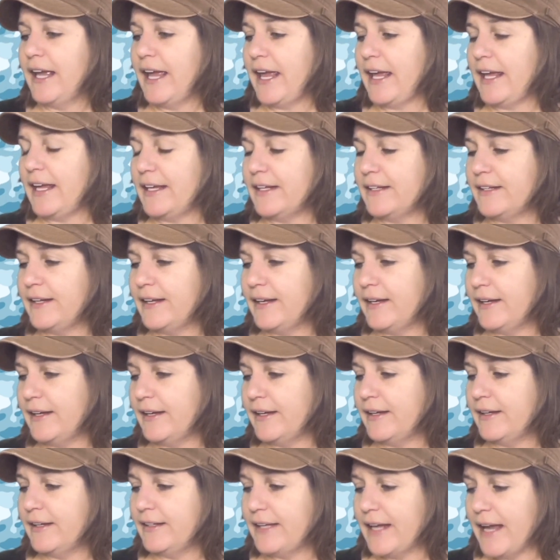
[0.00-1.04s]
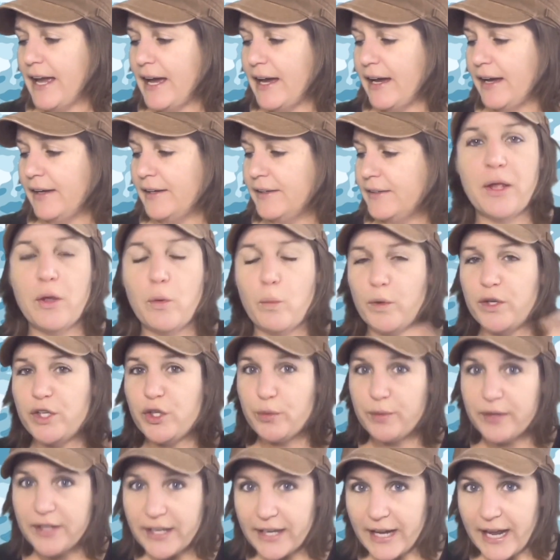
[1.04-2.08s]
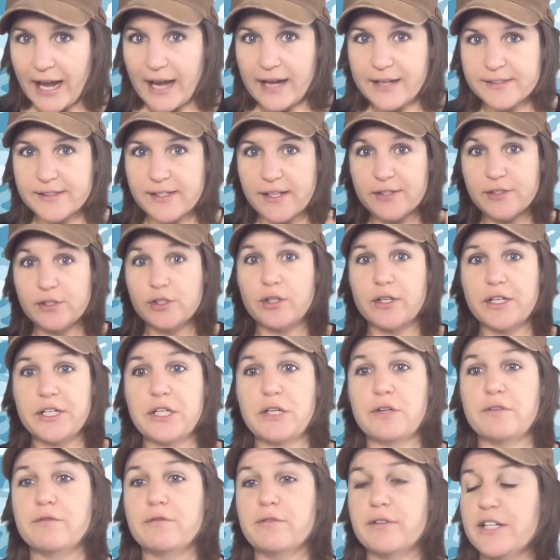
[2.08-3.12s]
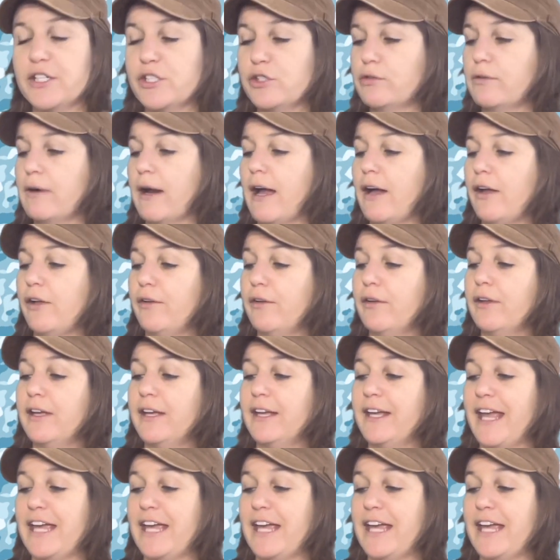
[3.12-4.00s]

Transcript: And uh, yeah, when you get access during your free trial